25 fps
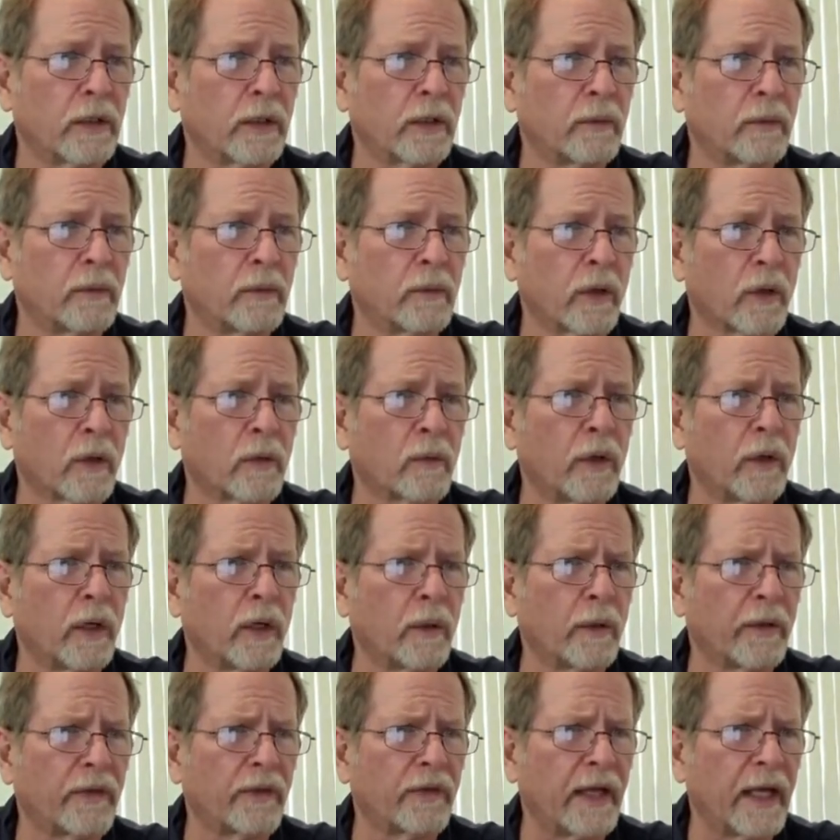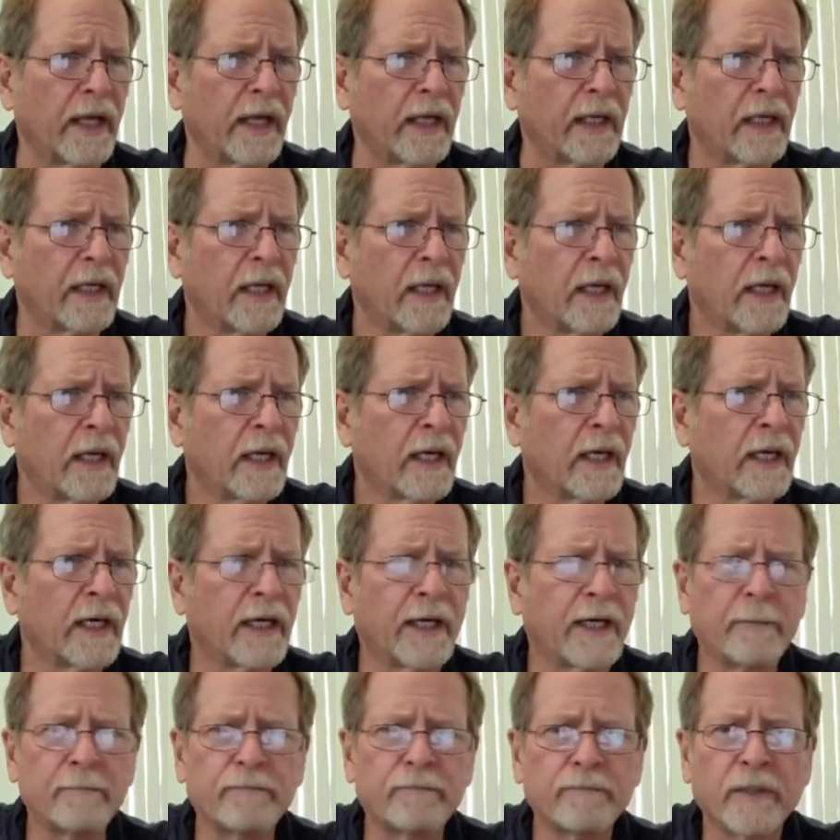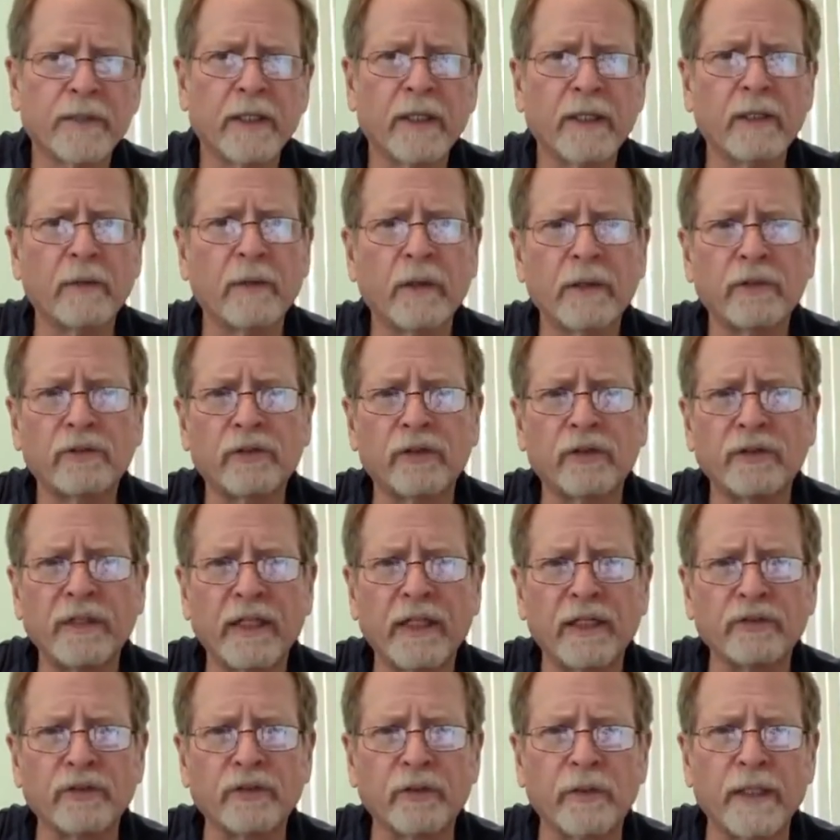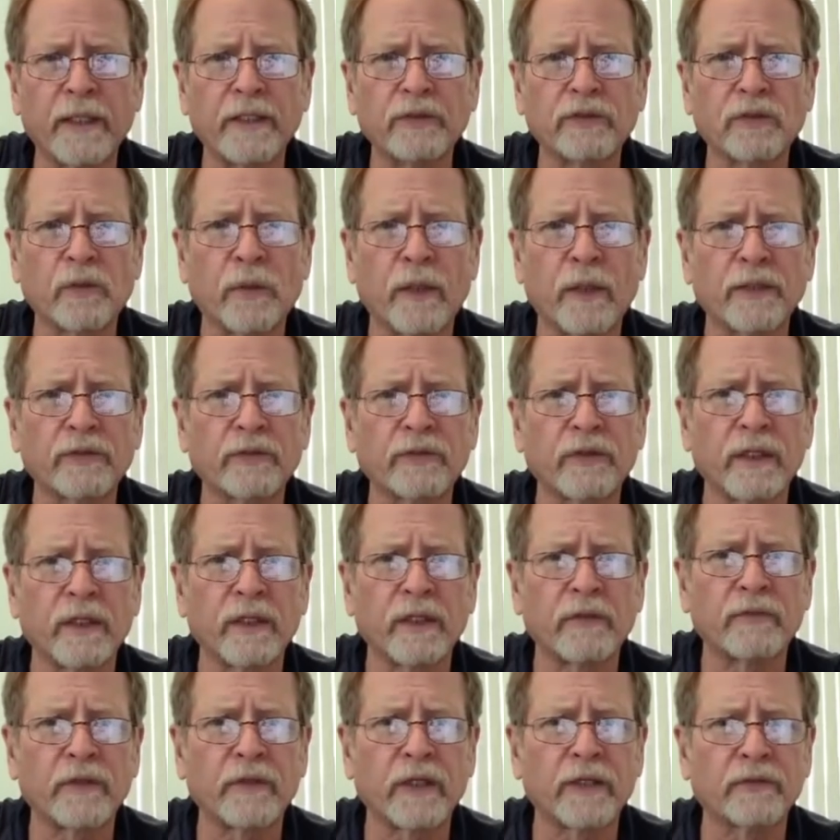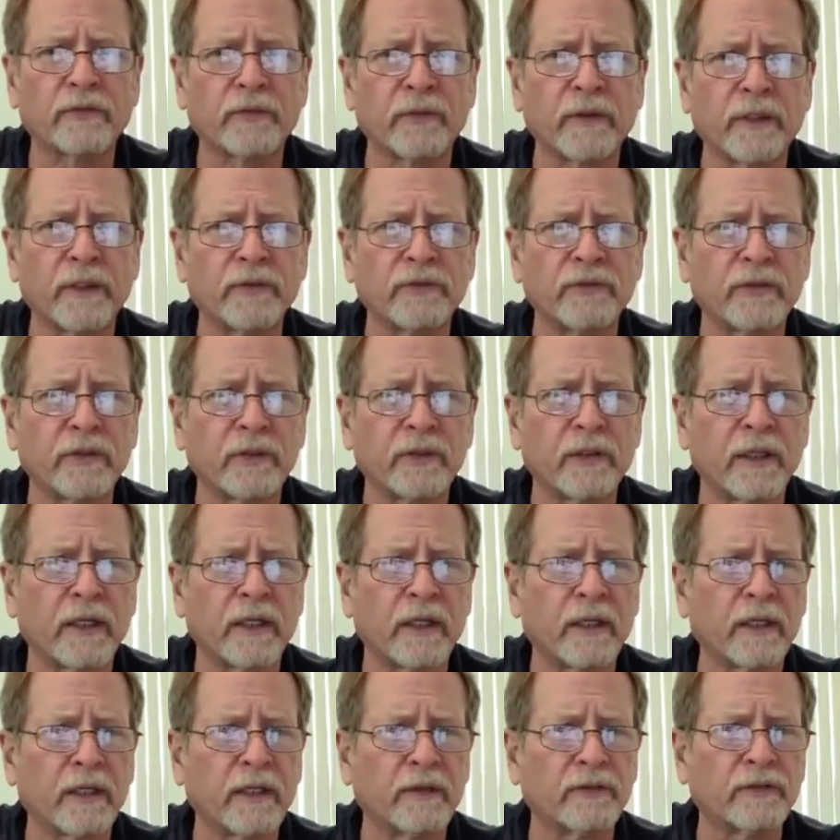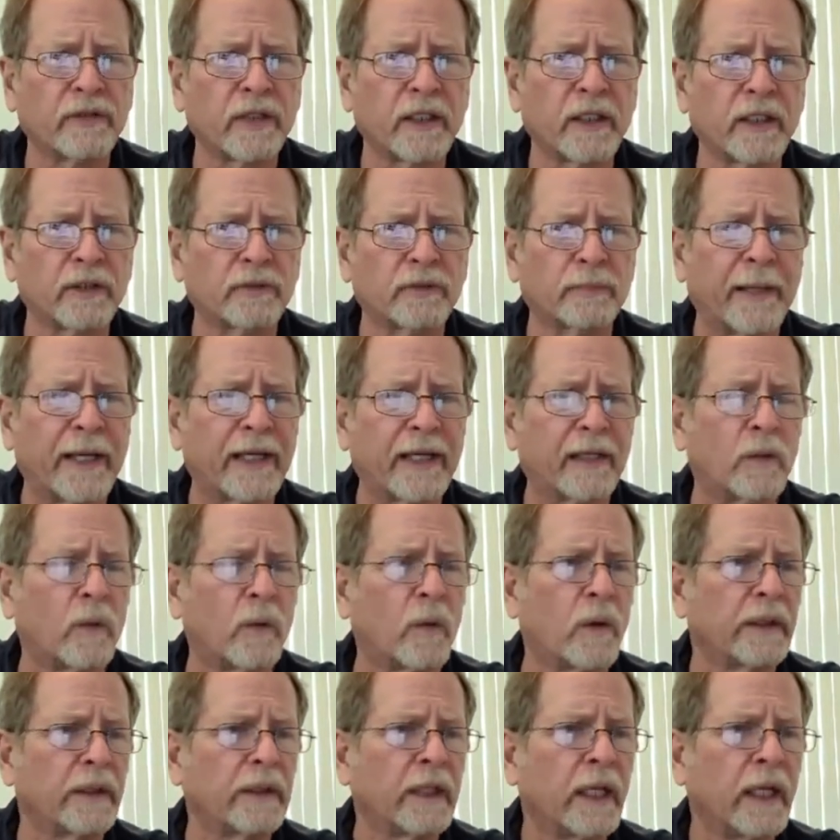It would work well with that. Anyway, to Desiree's question, if she gets back on.